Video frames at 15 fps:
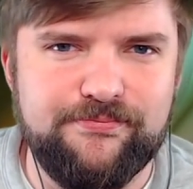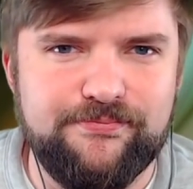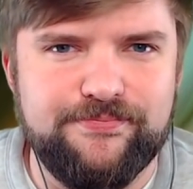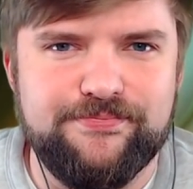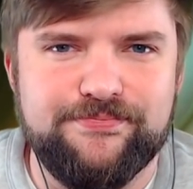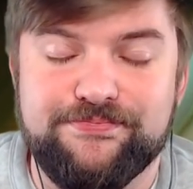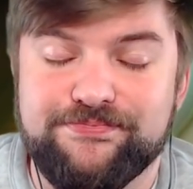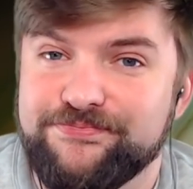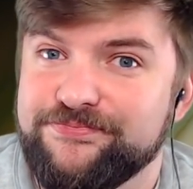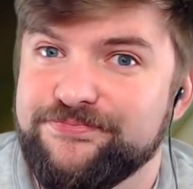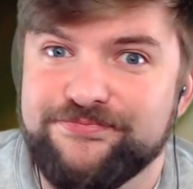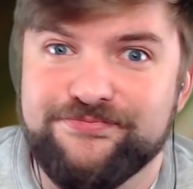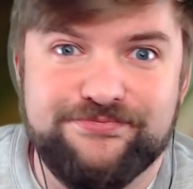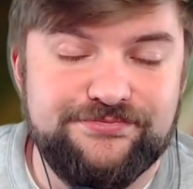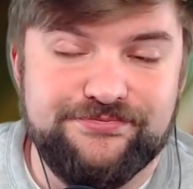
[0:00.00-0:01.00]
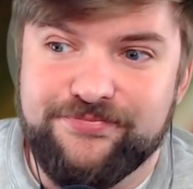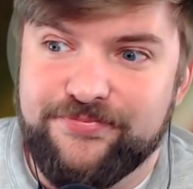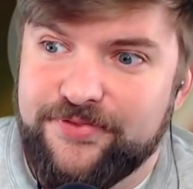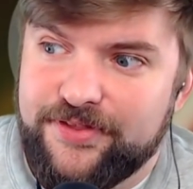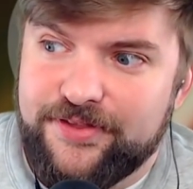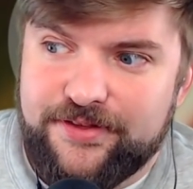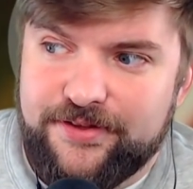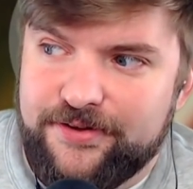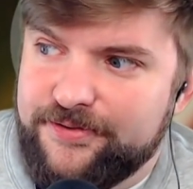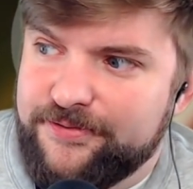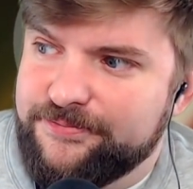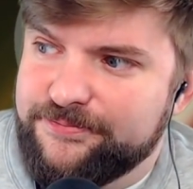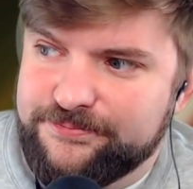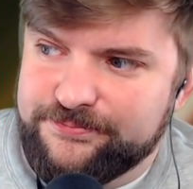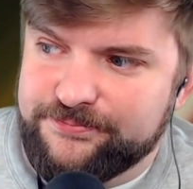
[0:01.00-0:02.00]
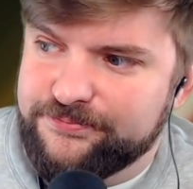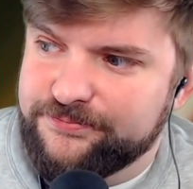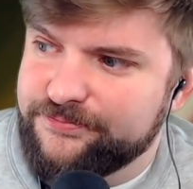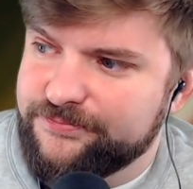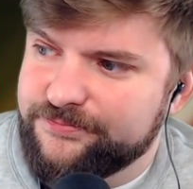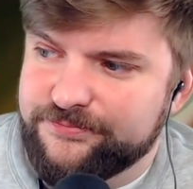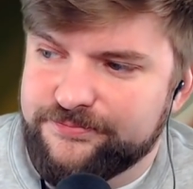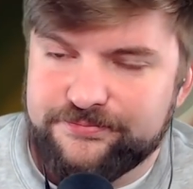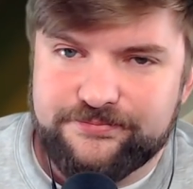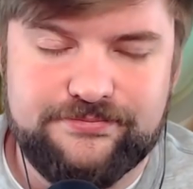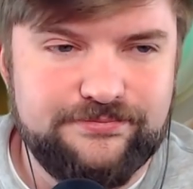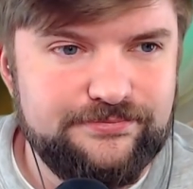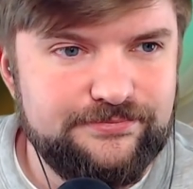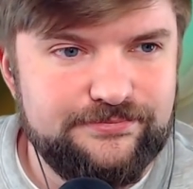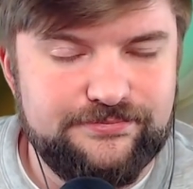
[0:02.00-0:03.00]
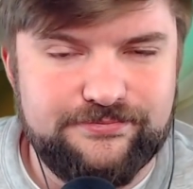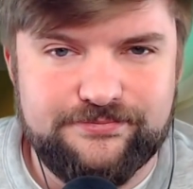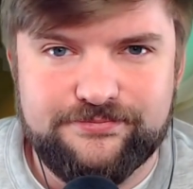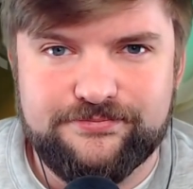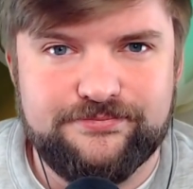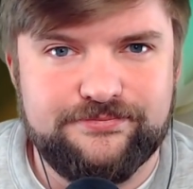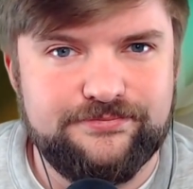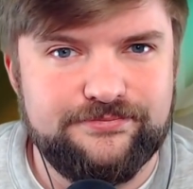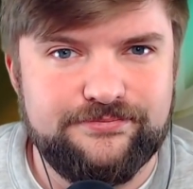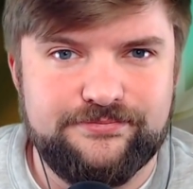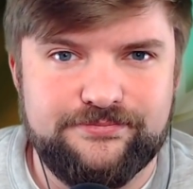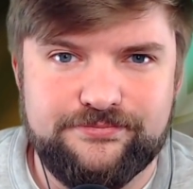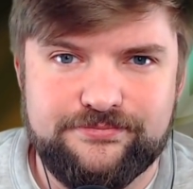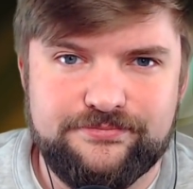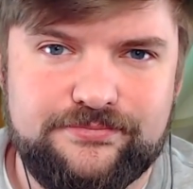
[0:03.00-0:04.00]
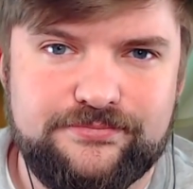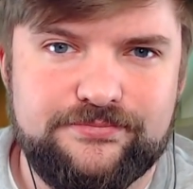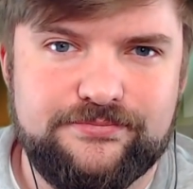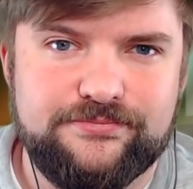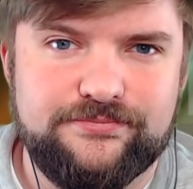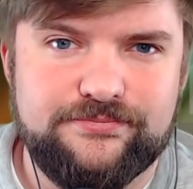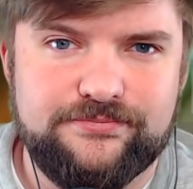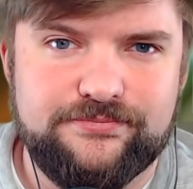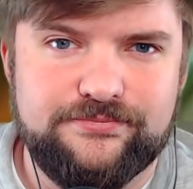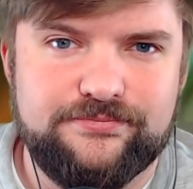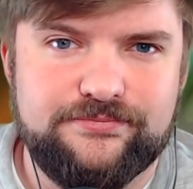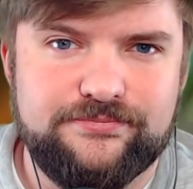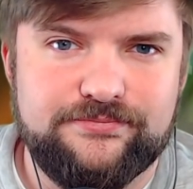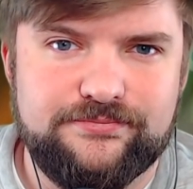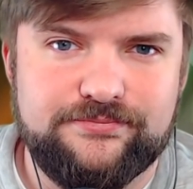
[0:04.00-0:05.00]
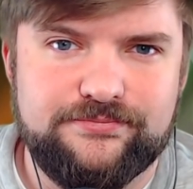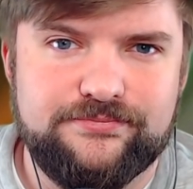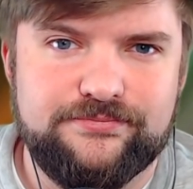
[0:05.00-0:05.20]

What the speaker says: (silent)